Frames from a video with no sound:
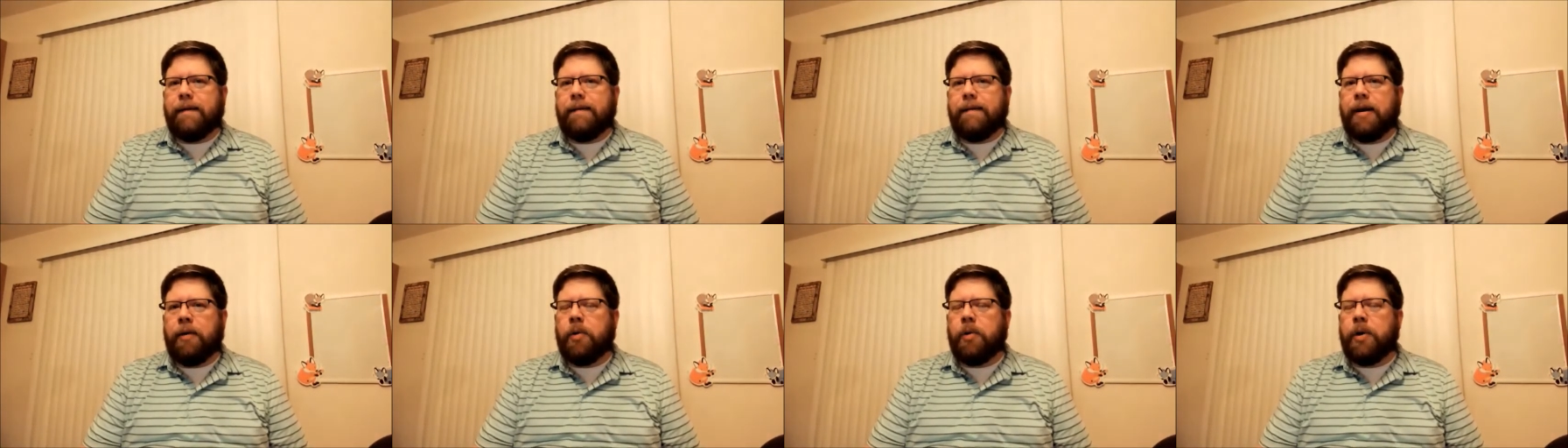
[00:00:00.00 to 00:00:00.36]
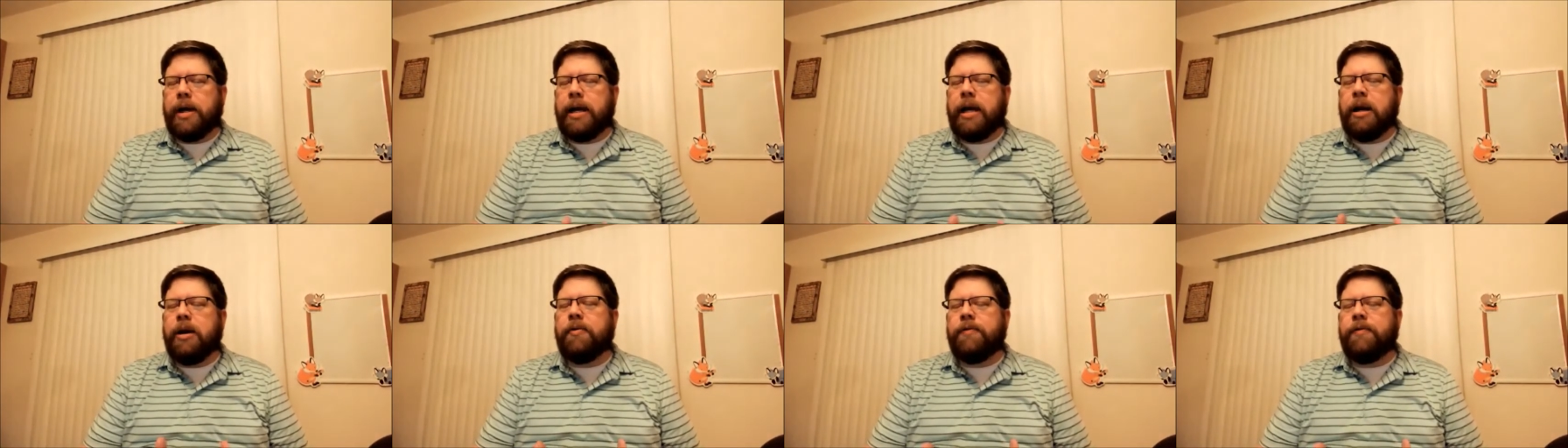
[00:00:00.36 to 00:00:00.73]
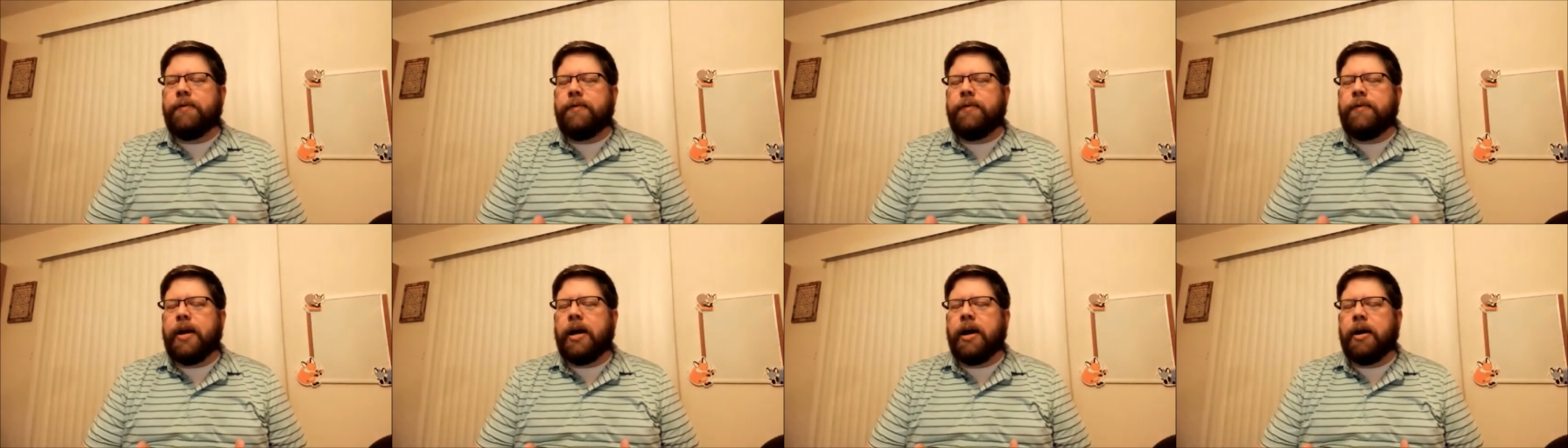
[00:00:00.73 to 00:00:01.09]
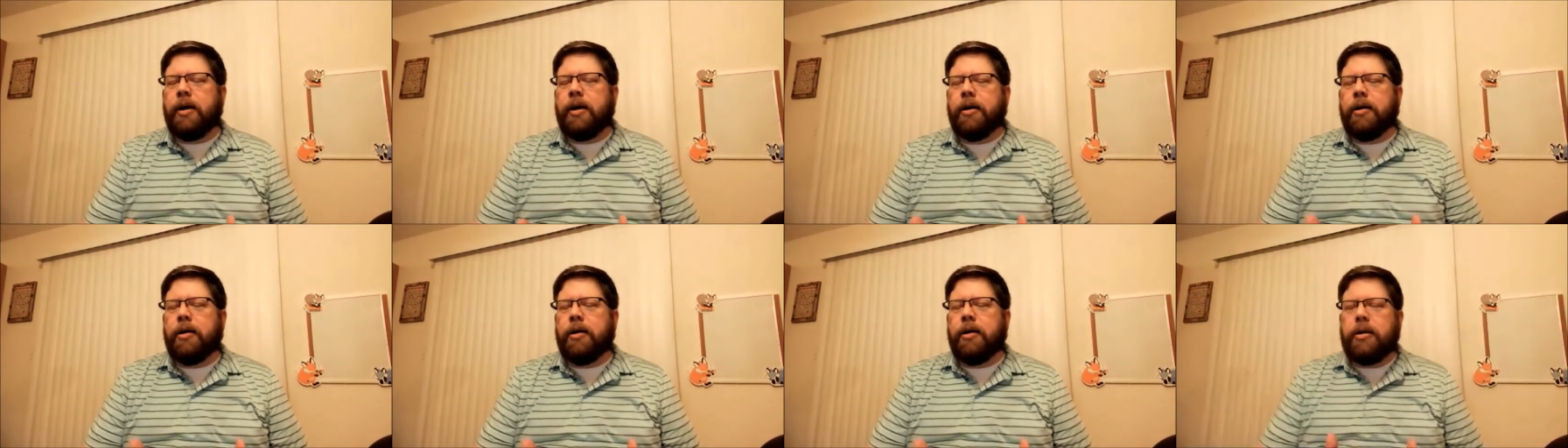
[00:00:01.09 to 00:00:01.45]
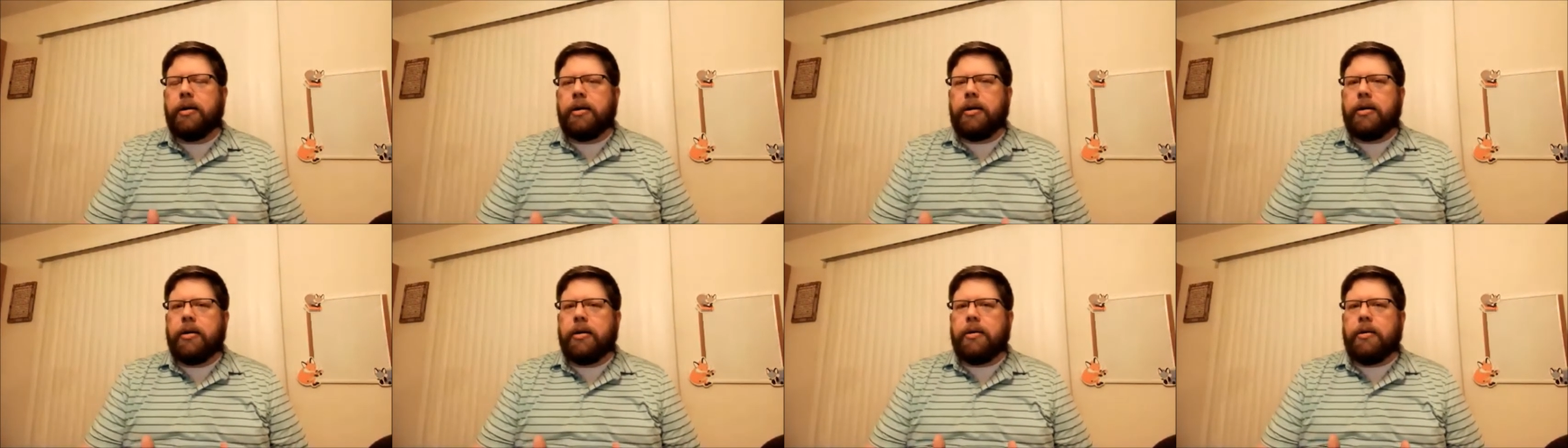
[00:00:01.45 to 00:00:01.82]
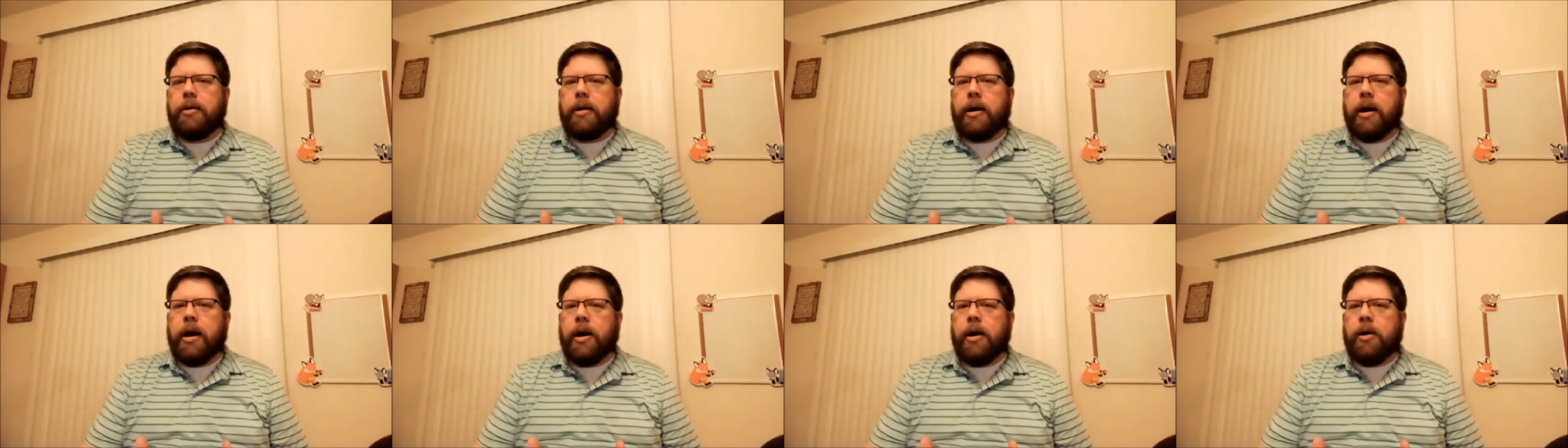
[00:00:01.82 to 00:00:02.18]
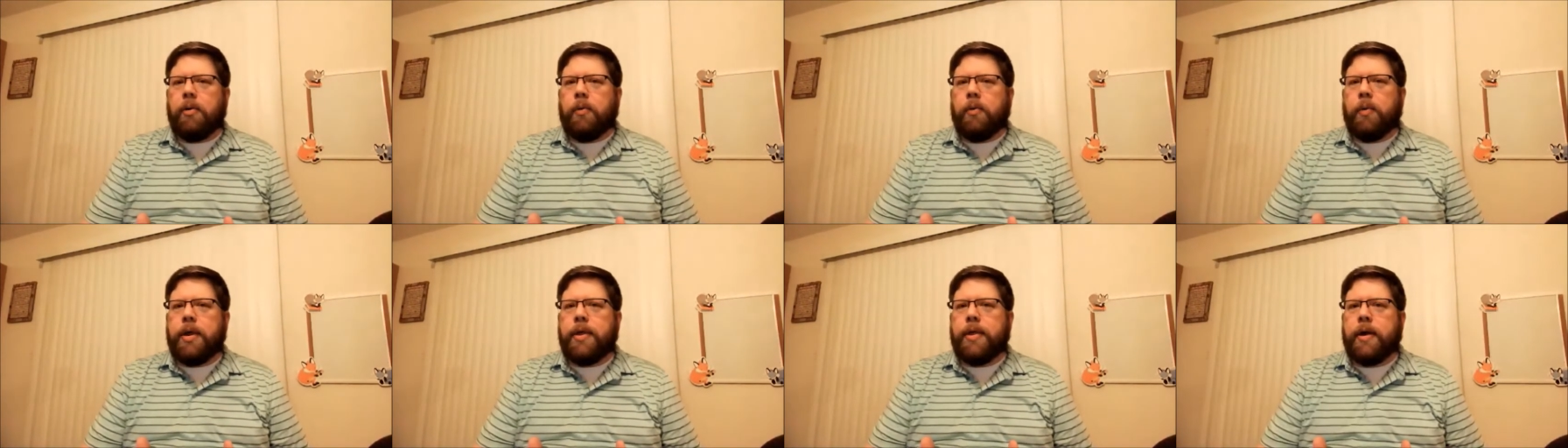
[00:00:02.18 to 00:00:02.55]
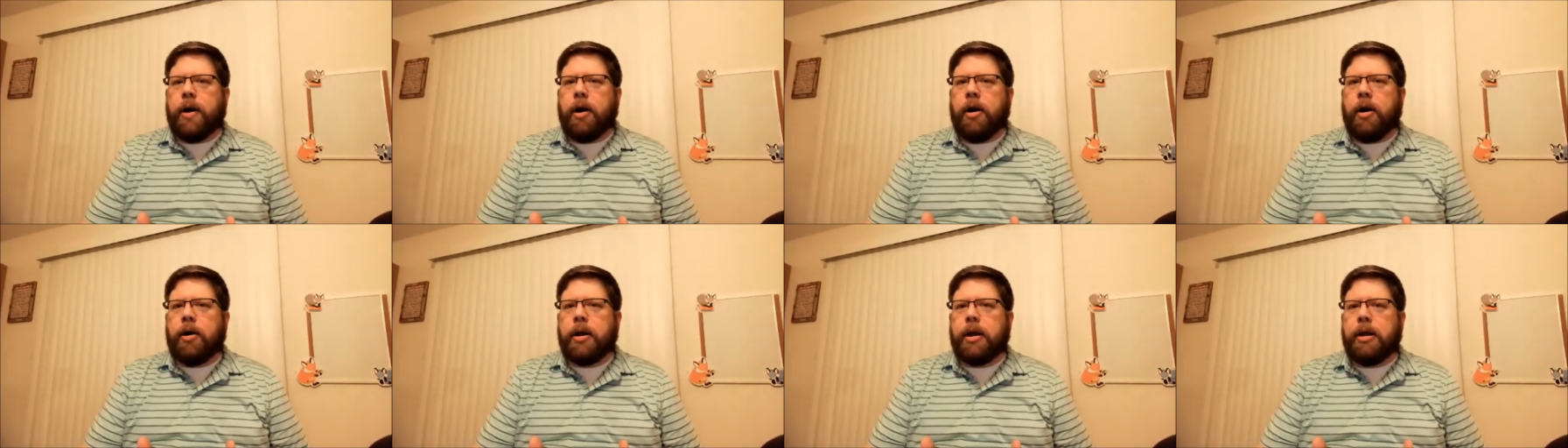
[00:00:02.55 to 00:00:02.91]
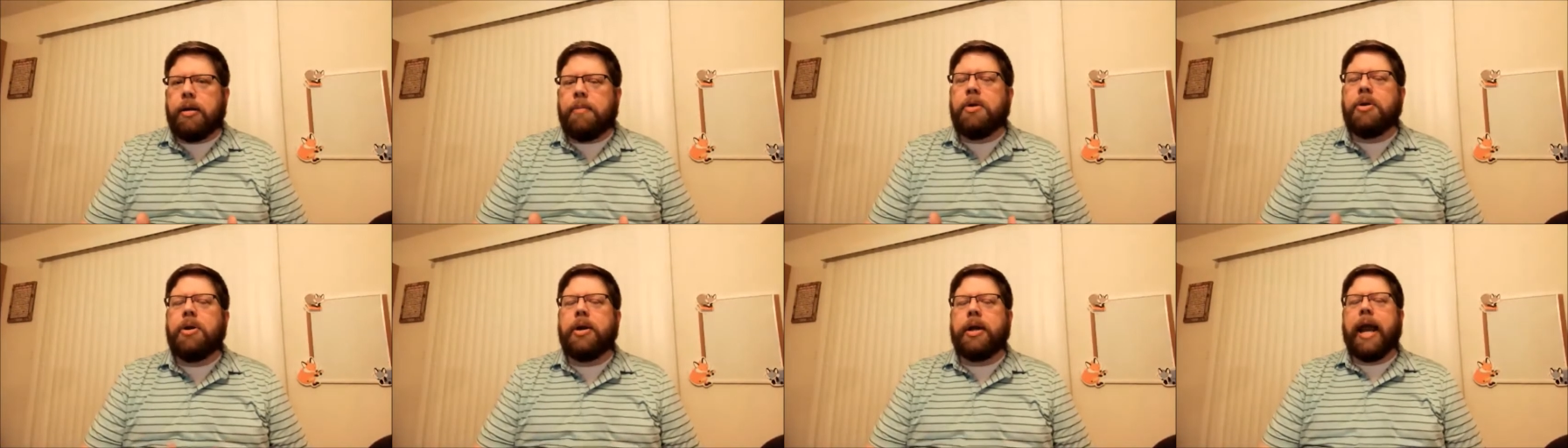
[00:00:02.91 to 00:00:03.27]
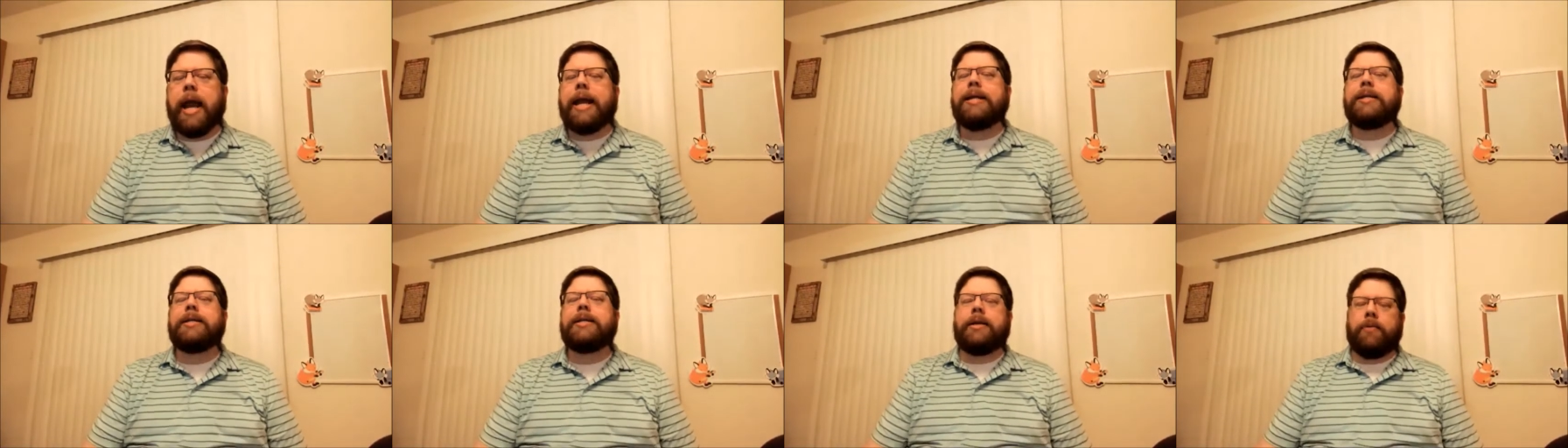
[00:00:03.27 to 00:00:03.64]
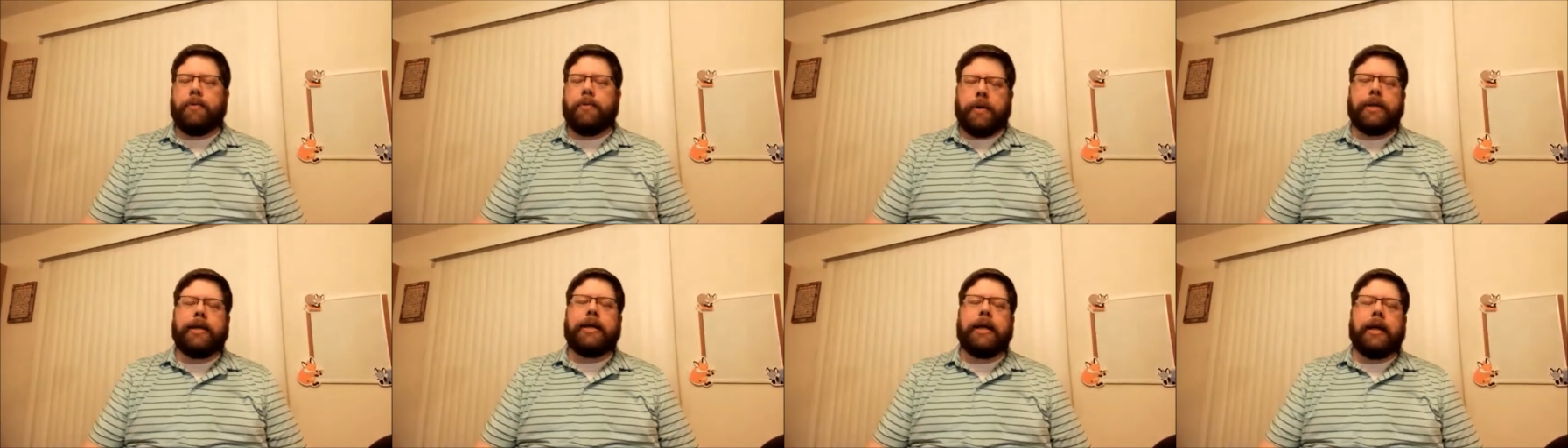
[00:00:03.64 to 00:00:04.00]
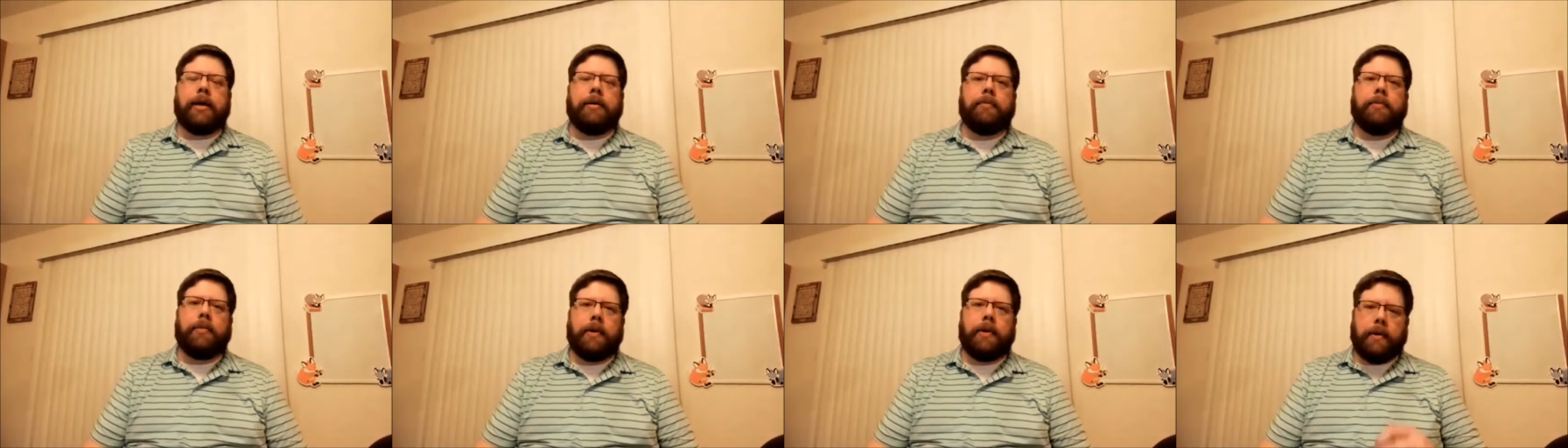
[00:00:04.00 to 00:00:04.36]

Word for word: It will interfere uh, with our communication with him.